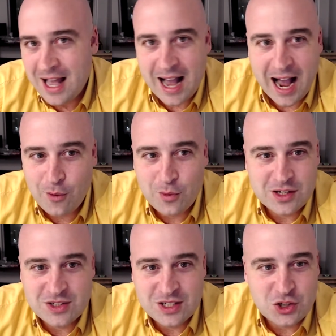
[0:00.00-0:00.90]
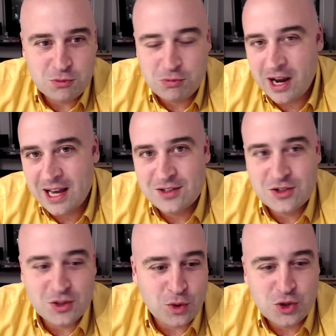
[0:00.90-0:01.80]
how a disease spreads
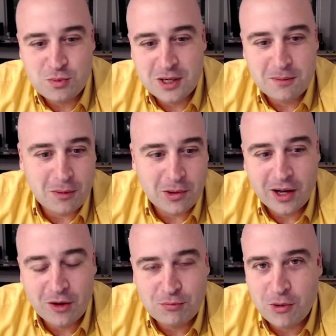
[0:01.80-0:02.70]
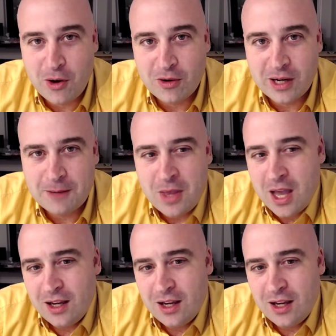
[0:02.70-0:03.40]
and what should be a public health priority.